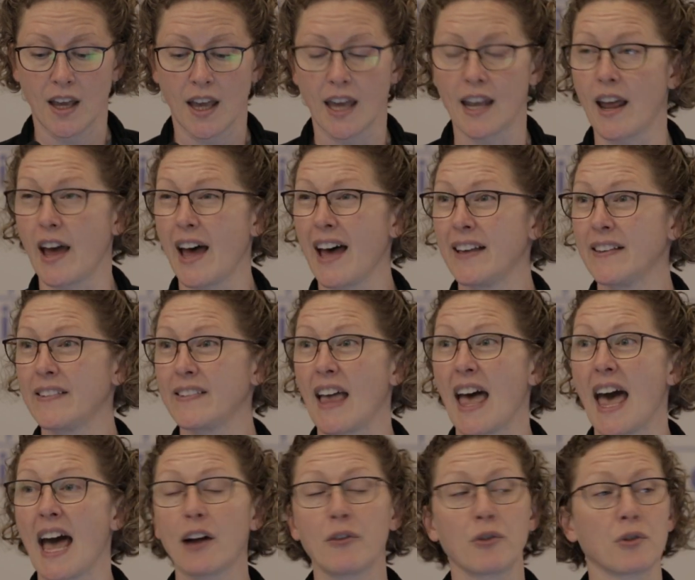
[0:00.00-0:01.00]
It has
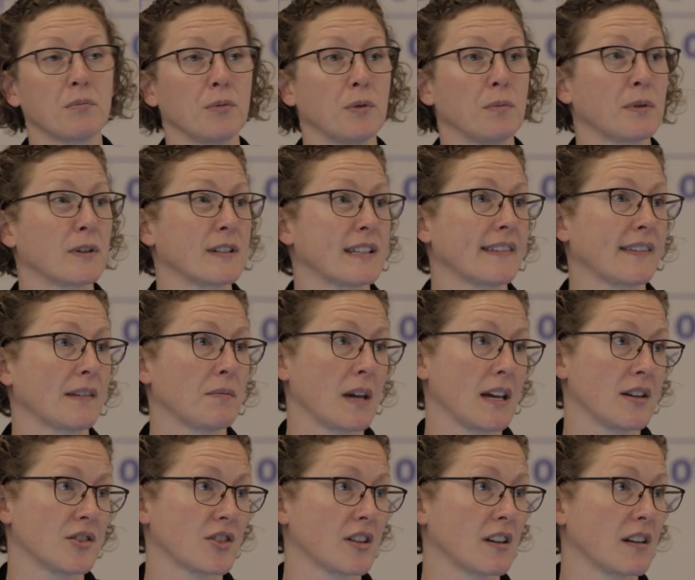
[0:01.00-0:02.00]
equitable
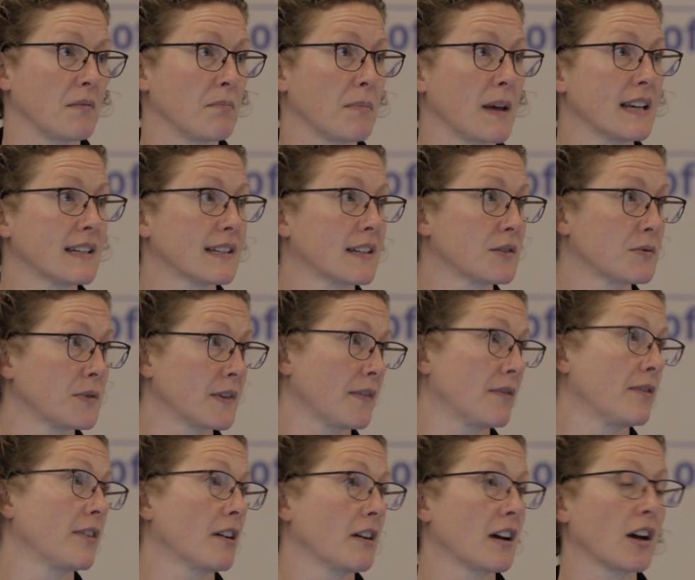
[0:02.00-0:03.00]
participation baked into its
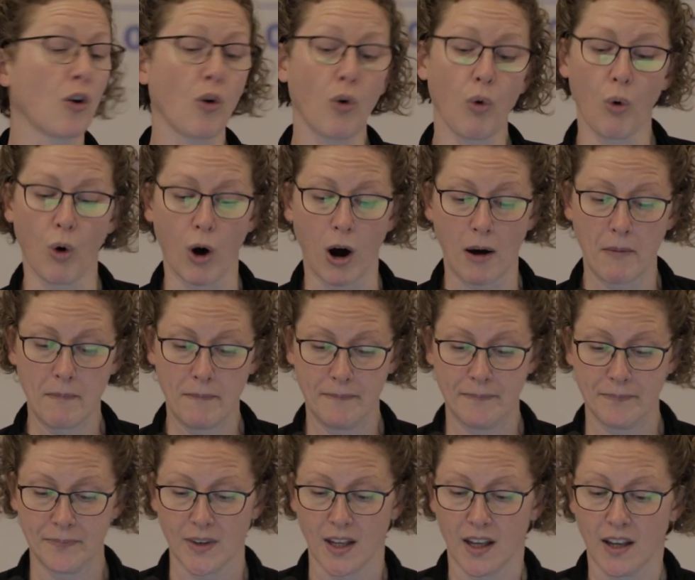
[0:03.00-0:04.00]
very core.
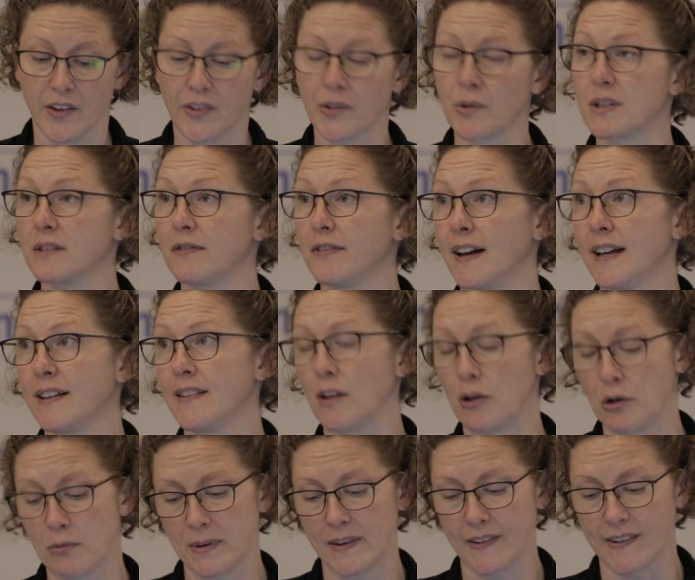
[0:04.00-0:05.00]
So it defines
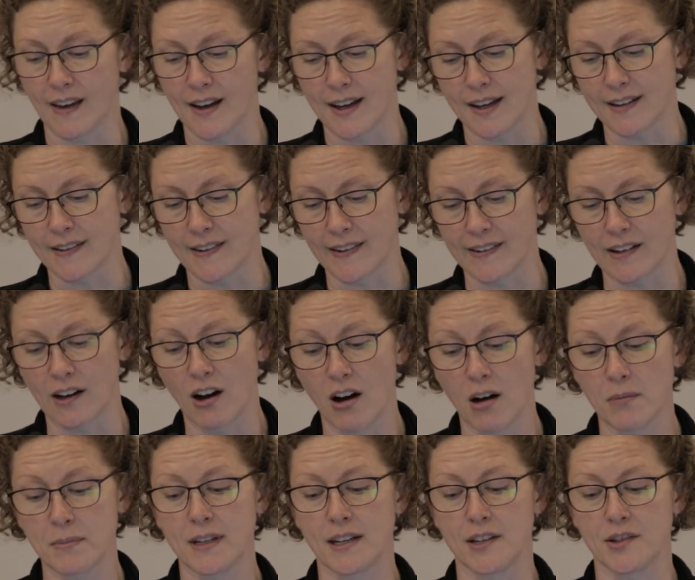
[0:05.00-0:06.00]
open science as a
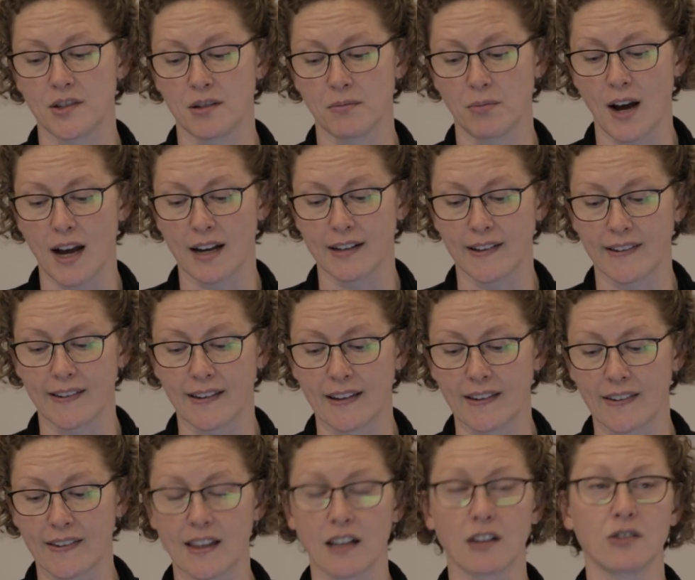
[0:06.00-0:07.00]
combination of
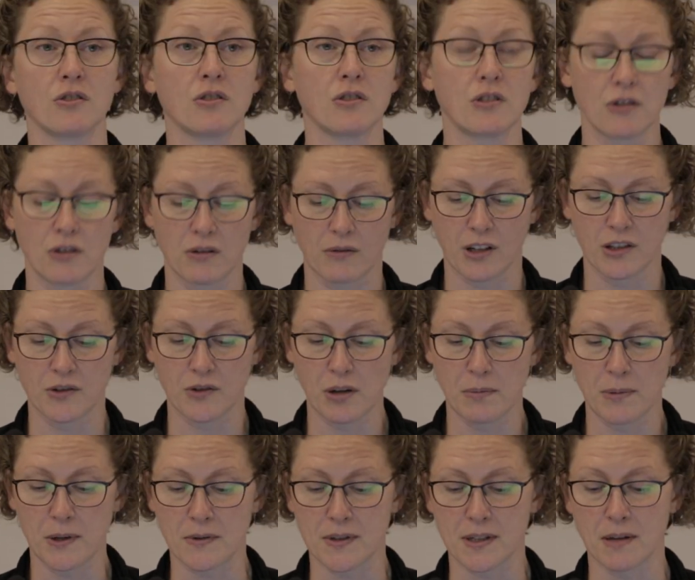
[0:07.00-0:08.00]
practices that
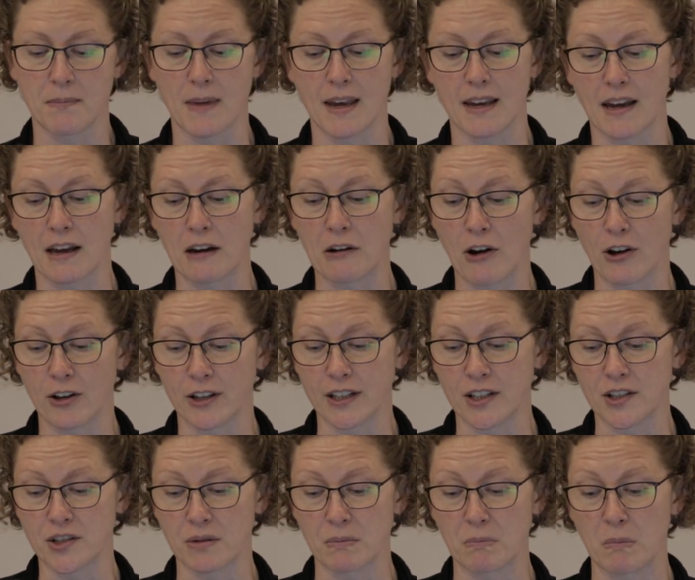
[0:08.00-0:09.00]
contribute to making
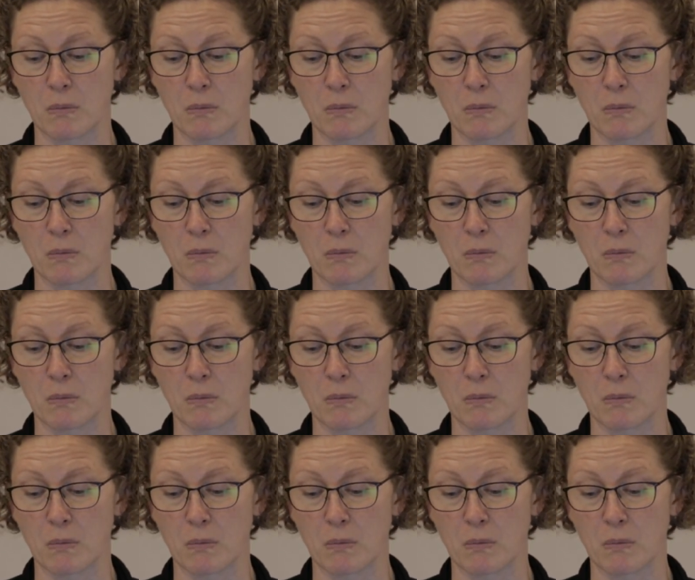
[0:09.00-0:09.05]
knowledge